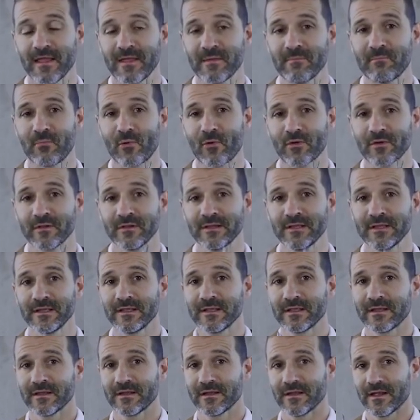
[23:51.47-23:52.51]

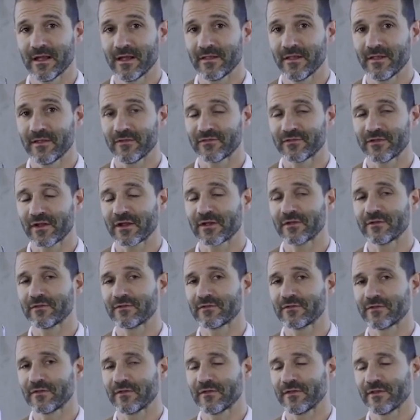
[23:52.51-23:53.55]
Importantly, uh,
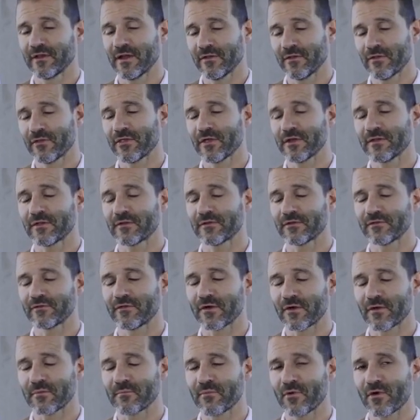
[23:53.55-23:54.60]
second, the other thing that is
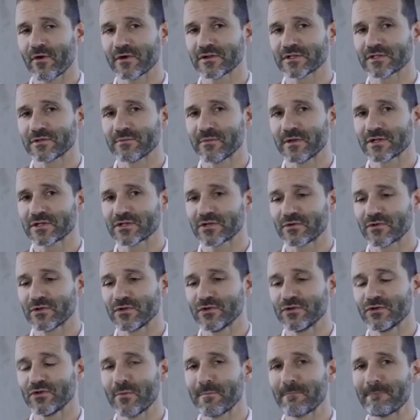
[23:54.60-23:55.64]
very important is to make sure
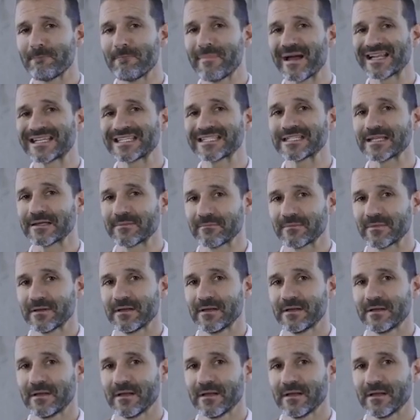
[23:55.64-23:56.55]
you don't bend them.